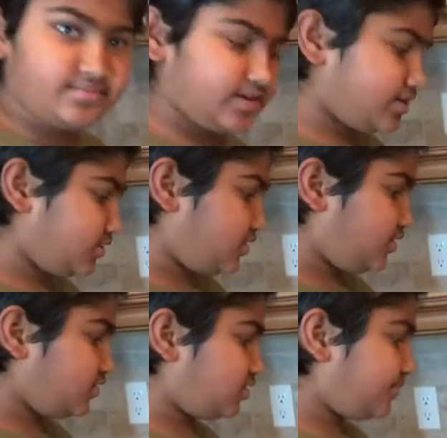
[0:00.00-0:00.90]
make the
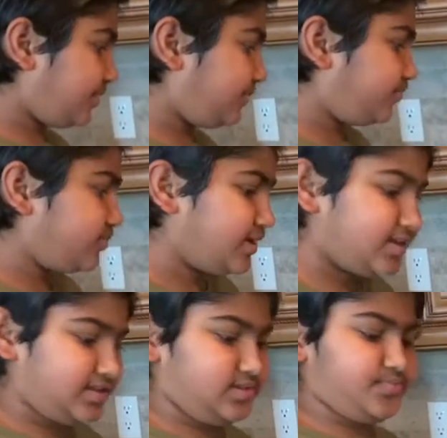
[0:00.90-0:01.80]
uttapam
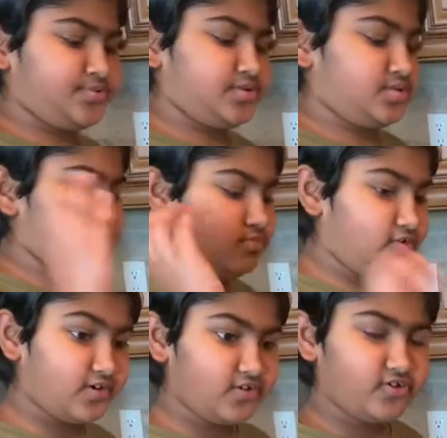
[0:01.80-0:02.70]
is put
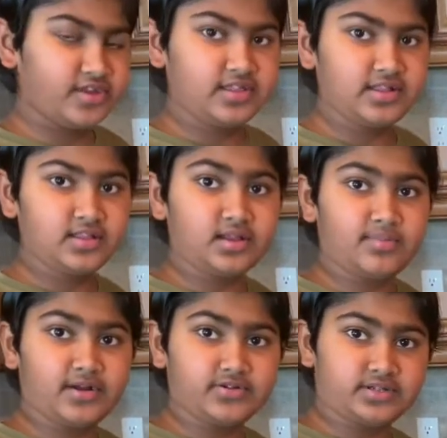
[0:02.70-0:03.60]
more oil,
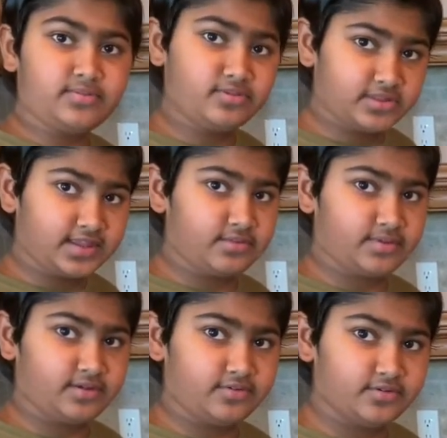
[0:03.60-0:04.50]
about double that
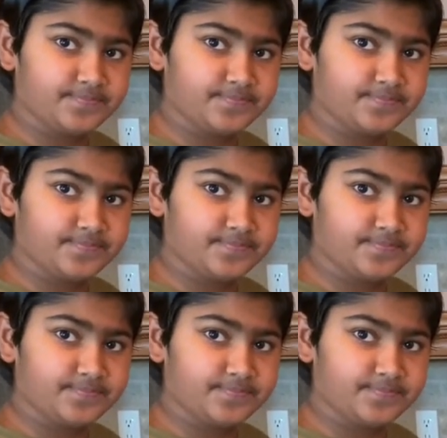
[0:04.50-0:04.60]
amount,